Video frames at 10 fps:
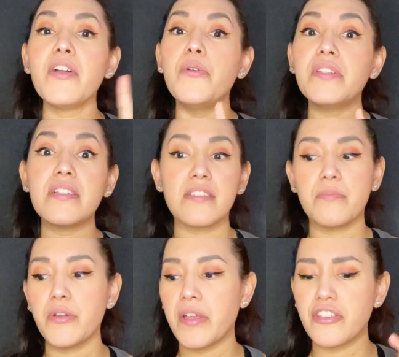only in
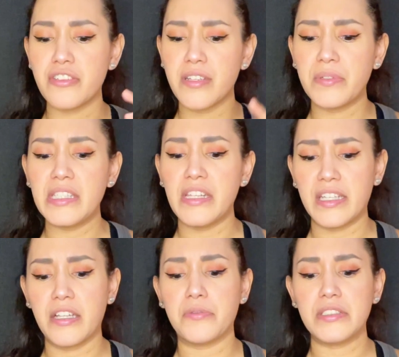some locations. I really
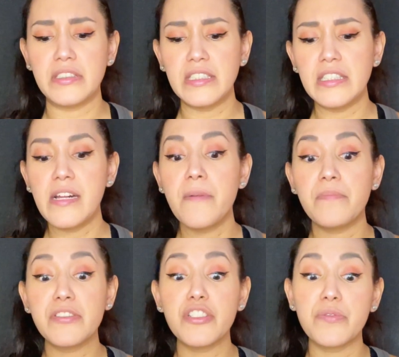like that one.
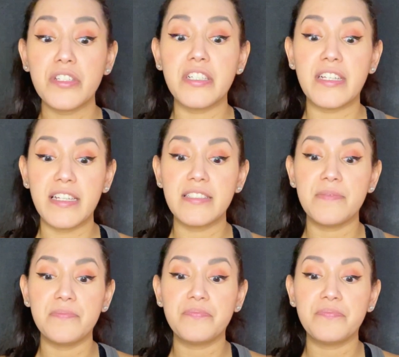This is really good, guys.